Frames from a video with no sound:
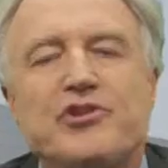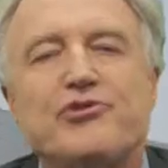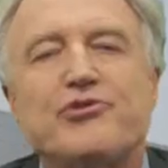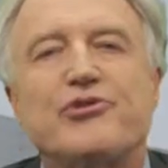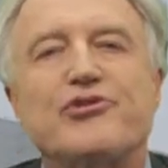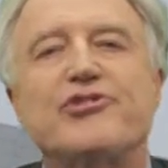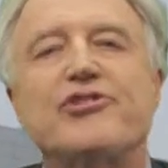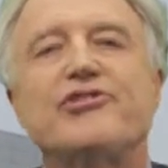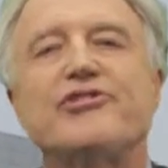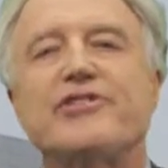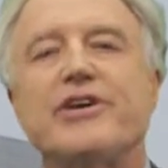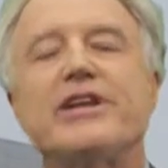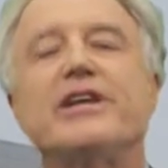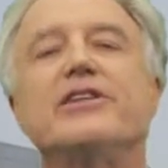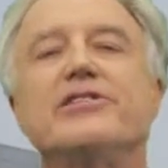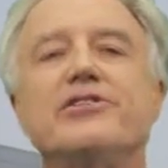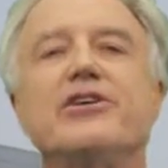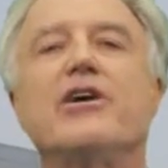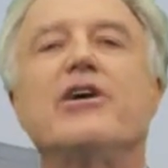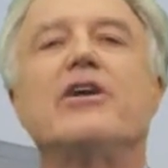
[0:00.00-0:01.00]
This was a
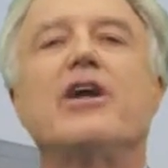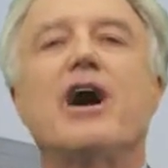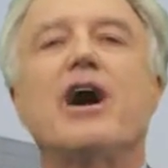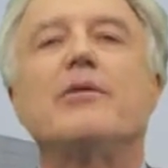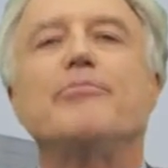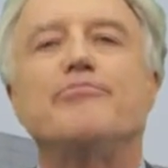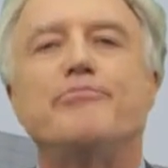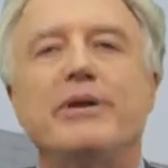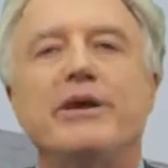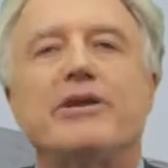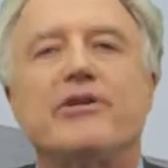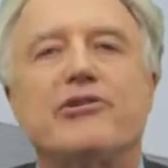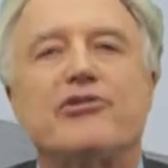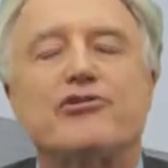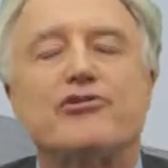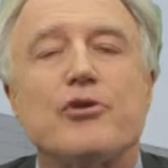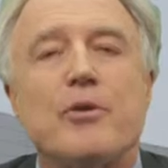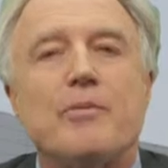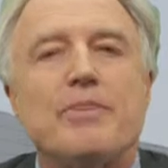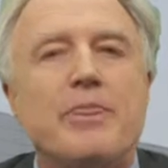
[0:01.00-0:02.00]
study done on
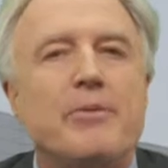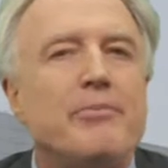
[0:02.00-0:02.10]
bitters.